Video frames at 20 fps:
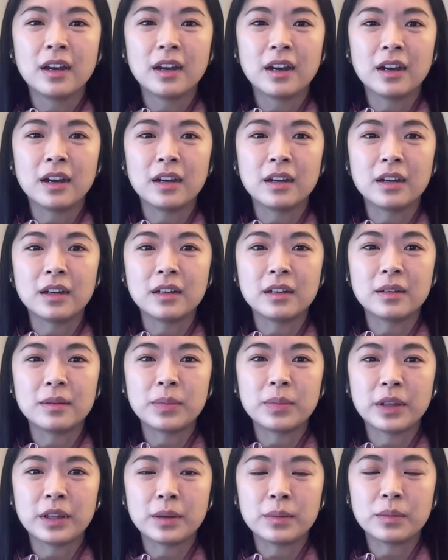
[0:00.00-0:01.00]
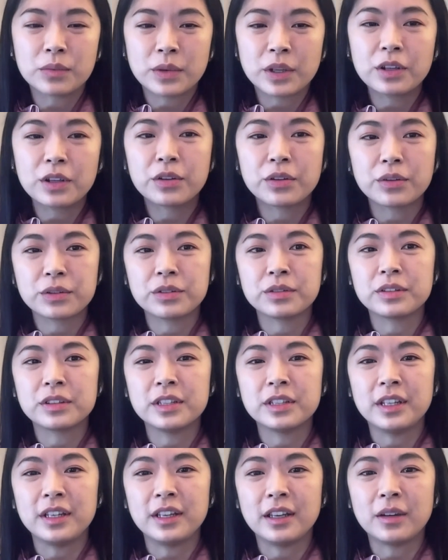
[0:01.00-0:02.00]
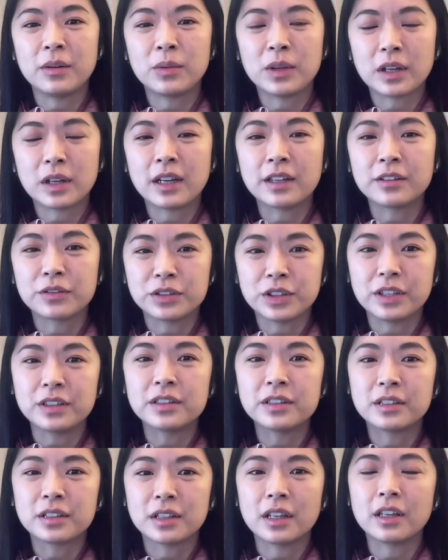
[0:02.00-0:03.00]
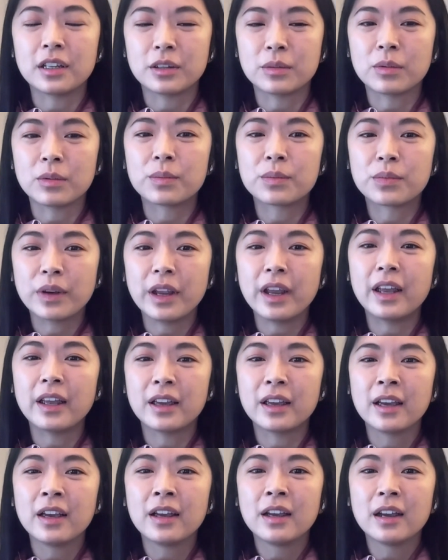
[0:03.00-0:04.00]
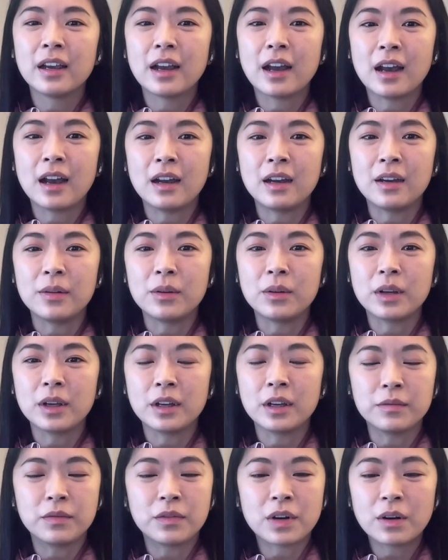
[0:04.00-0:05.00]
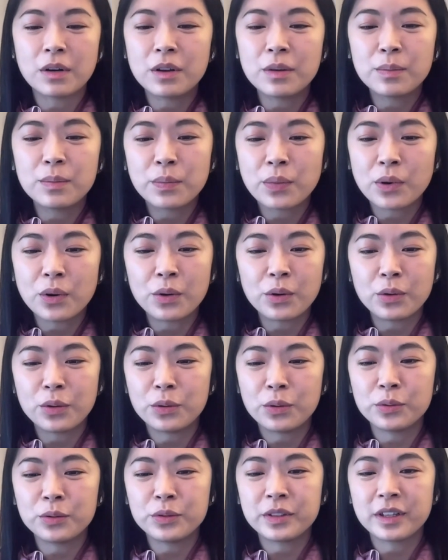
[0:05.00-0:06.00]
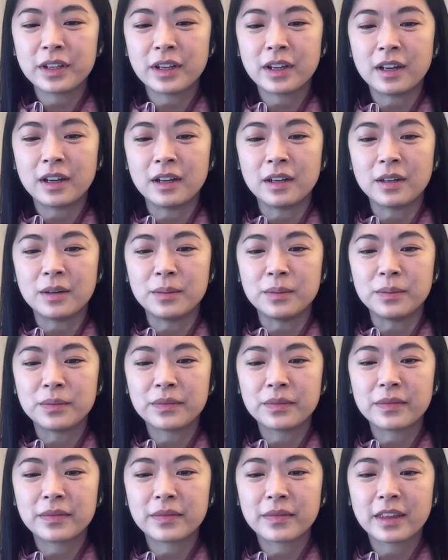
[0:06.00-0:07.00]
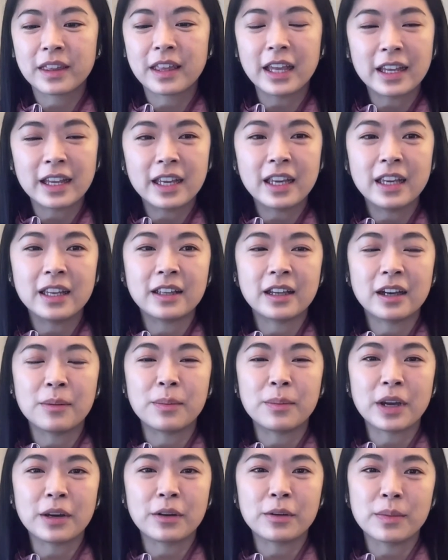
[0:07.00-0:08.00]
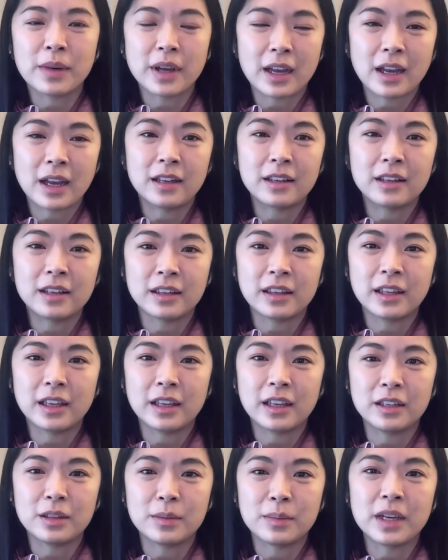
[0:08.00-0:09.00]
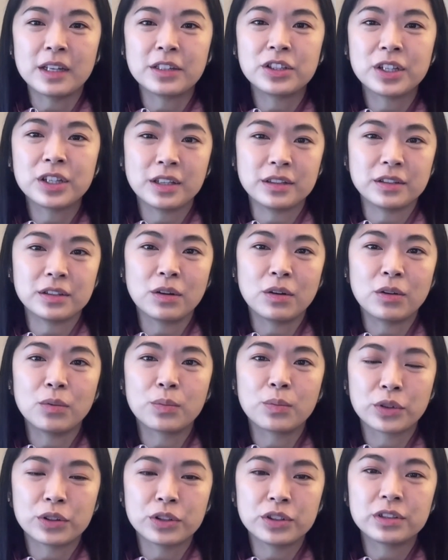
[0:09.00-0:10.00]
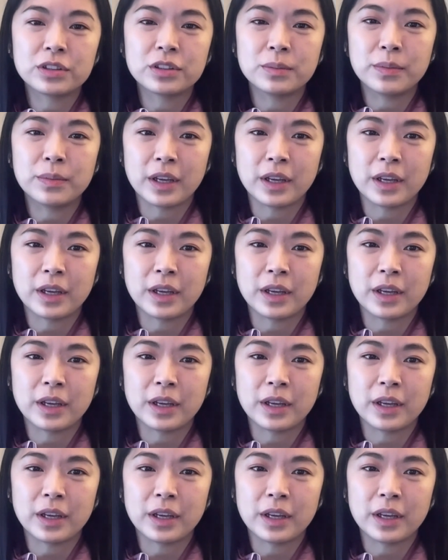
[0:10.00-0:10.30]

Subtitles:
I'm really curious to see what kind of changes that it will bring. A very bold thinking on back of my head. I think it might change the whole purchasing